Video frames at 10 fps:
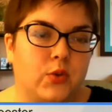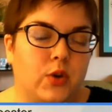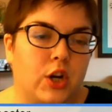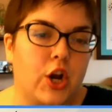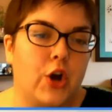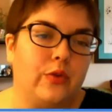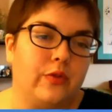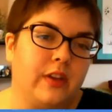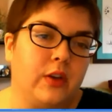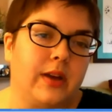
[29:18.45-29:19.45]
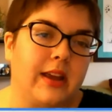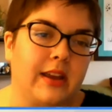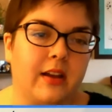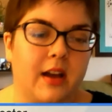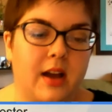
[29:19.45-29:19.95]
or
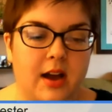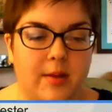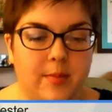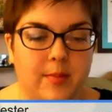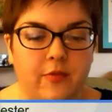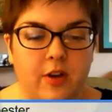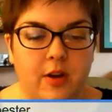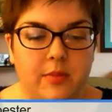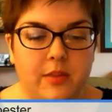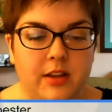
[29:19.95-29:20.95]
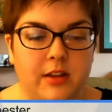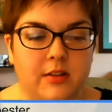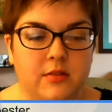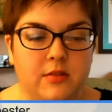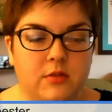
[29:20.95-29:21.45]
co-viewing from the